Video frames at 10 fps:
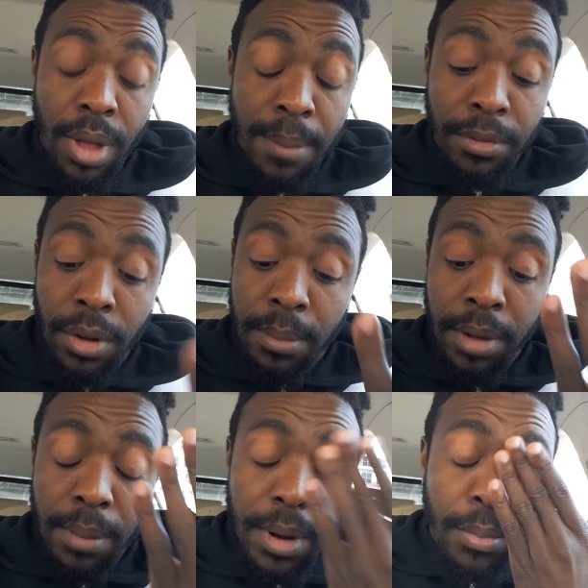I'm
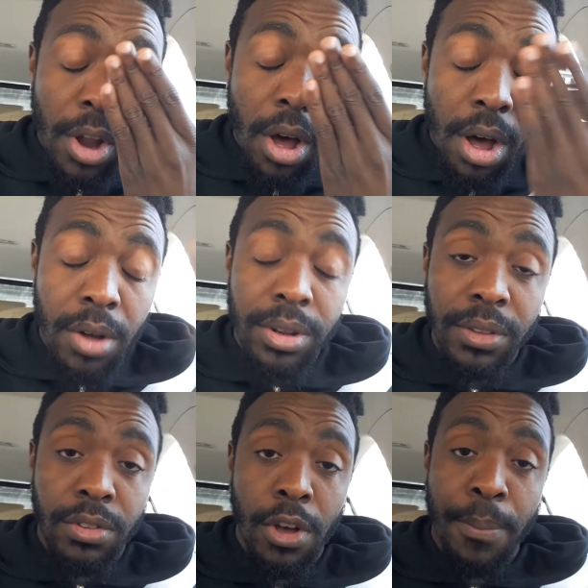coming up with all
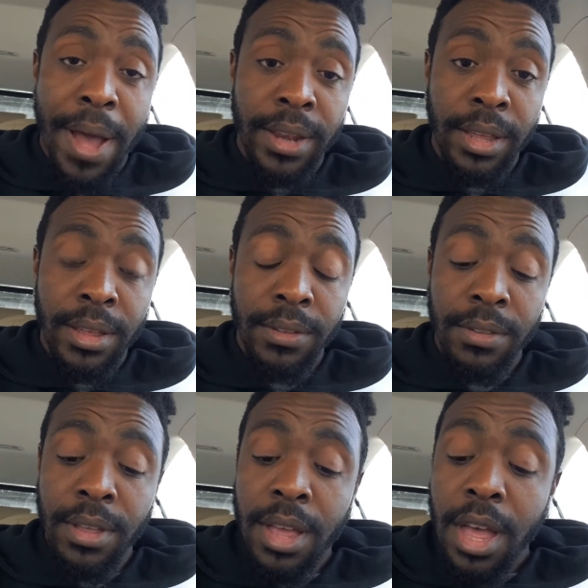these dope
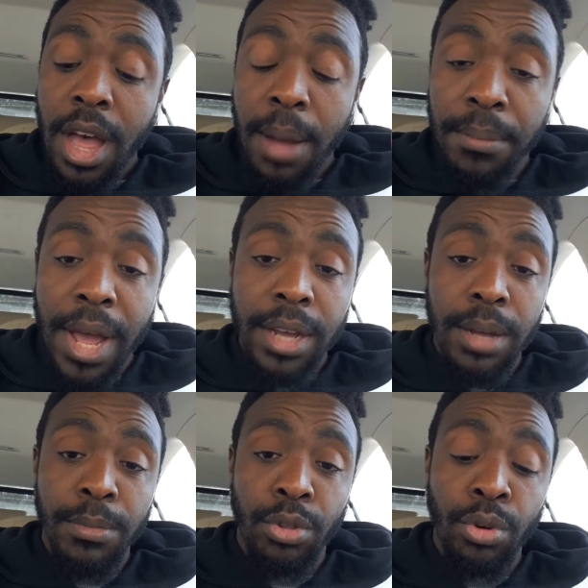ideas. I'm not
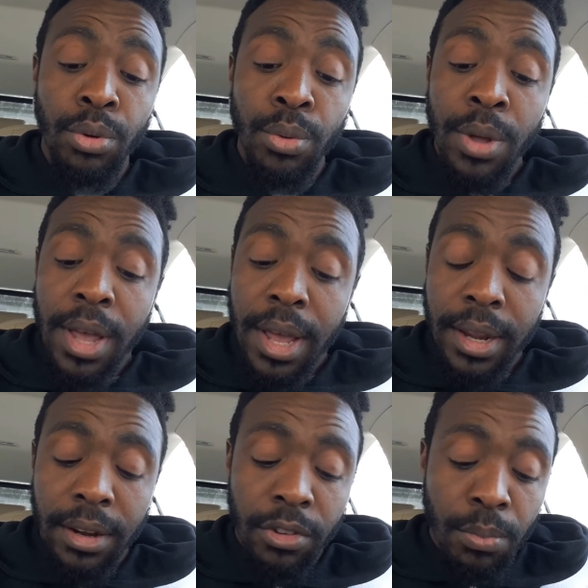coming through,
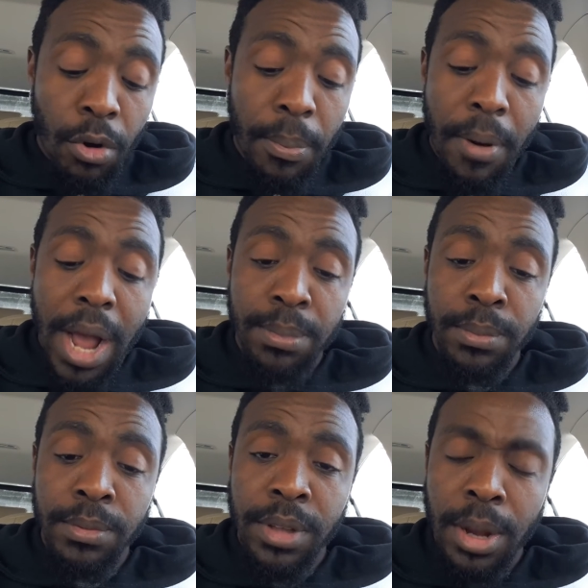and then there's more
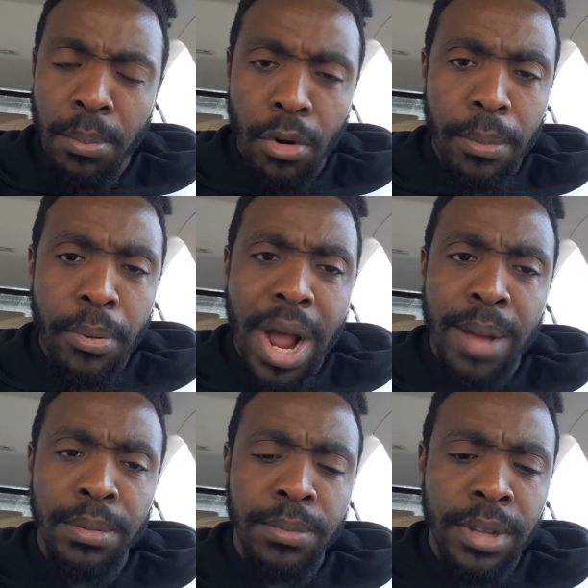problems, and then more
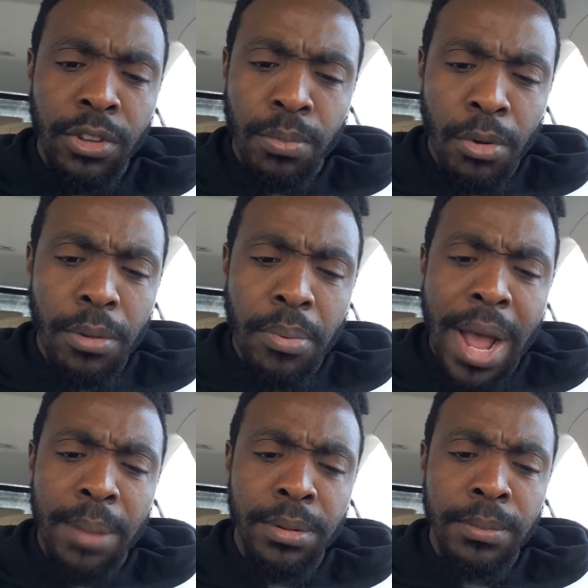problems, and there's more
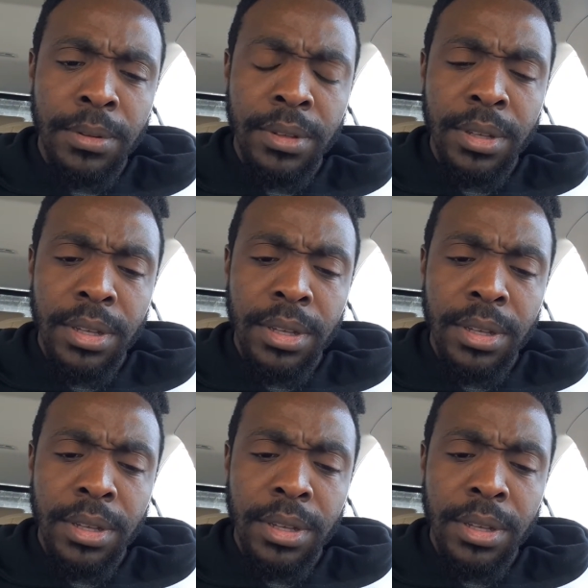problems.